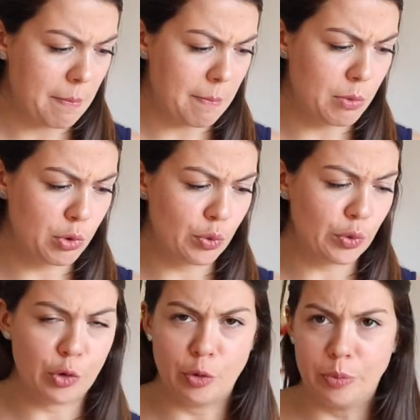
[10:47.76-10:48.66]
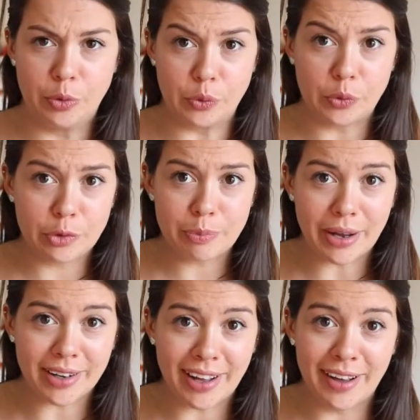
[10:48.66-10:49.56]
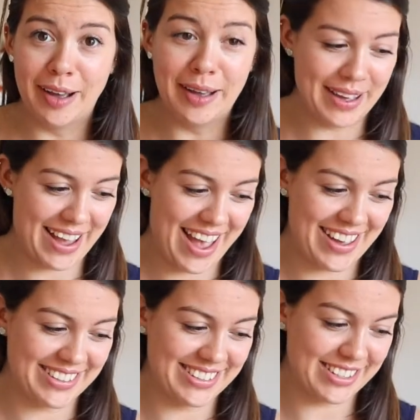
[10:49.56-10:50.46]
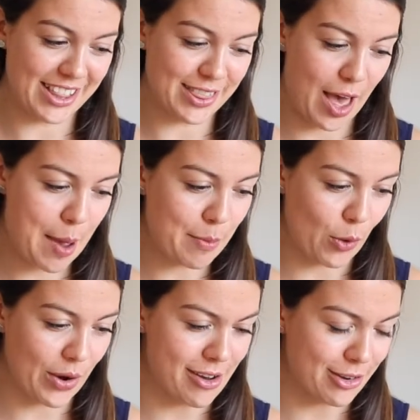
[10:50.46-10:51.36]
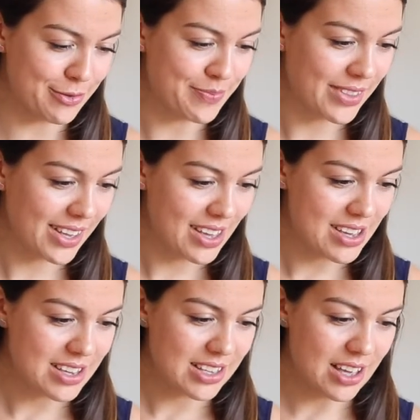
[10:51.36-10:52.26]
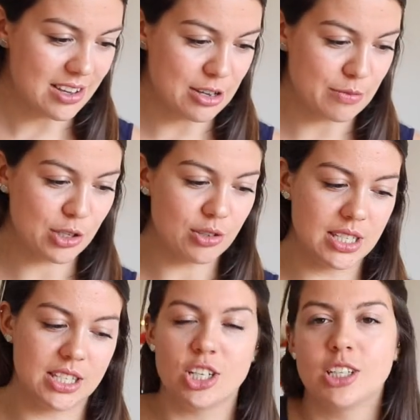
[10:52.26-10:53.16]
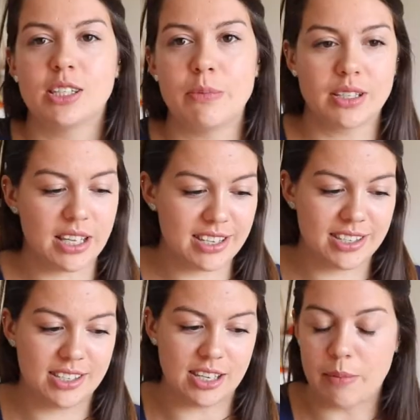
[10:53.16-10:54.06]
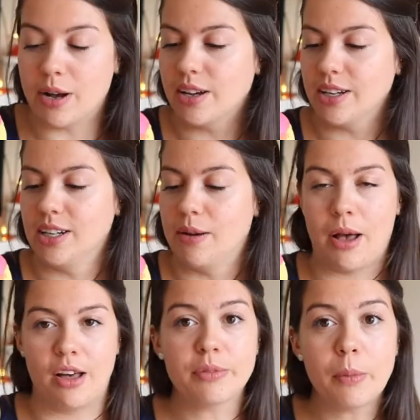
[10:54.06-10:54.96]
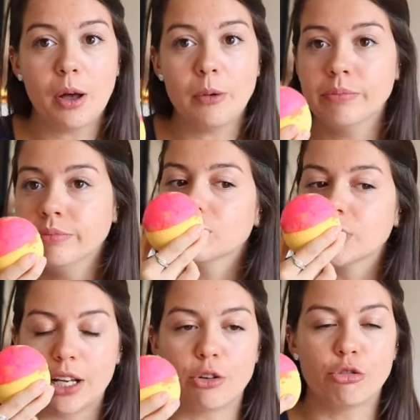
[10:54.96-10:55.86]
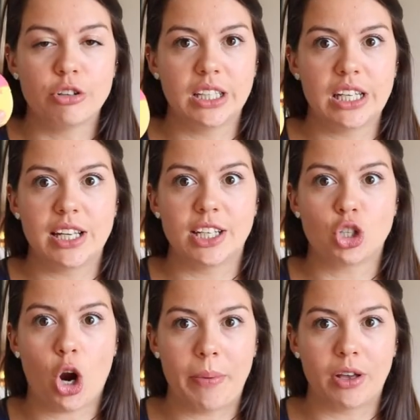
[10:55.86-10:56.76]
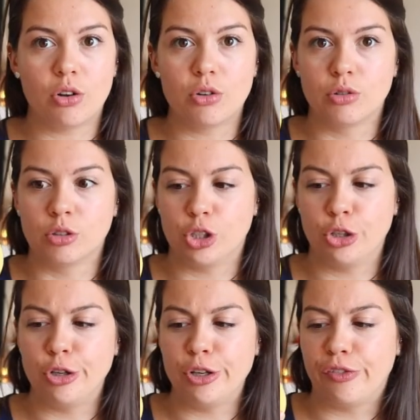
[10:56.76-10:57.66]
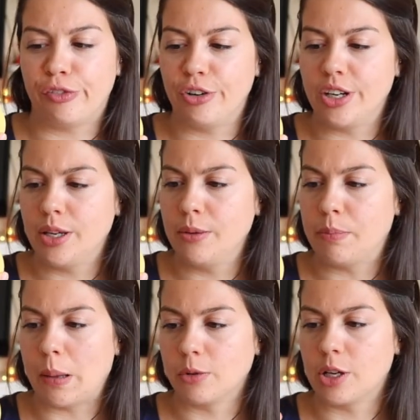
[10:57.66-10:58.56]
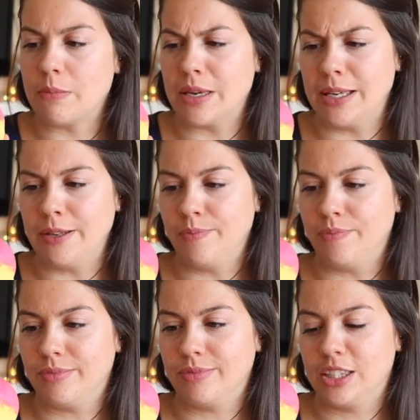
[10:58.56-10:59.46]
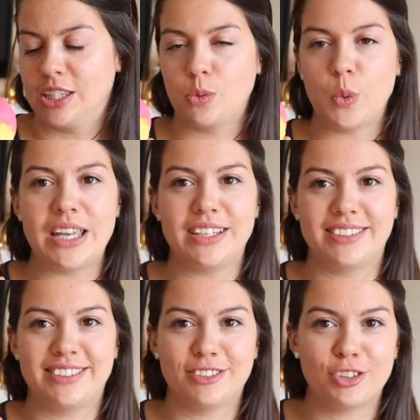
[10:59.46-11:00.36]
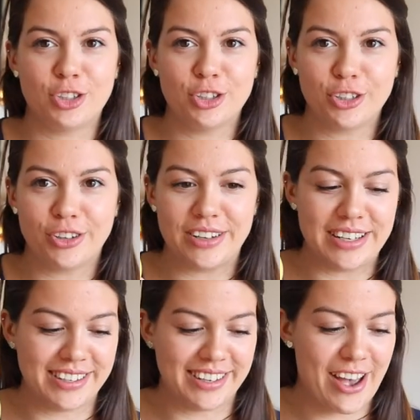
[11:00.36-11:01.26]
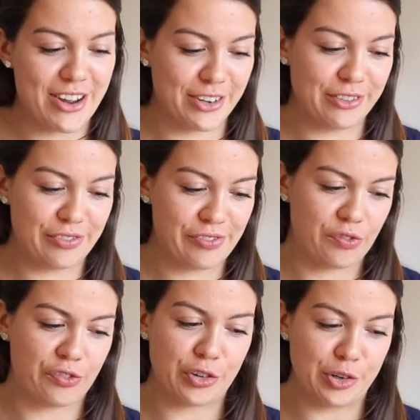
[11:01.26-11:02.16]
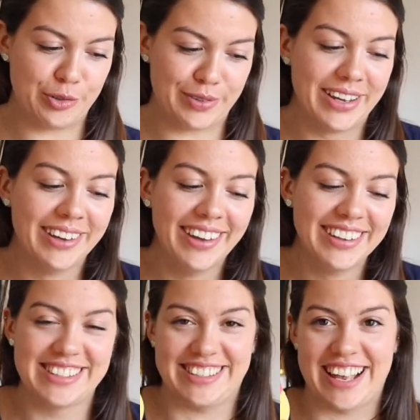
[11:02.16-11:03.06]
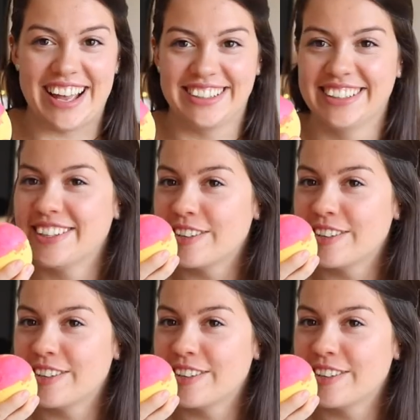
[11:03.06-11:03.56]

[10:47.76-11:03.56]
muru muru butter, and lime oil. So this just smells like summer in a bath bomb. Like really tropical, tutti frutti, bubblegummy, sweet, sugary kind of fruit scent.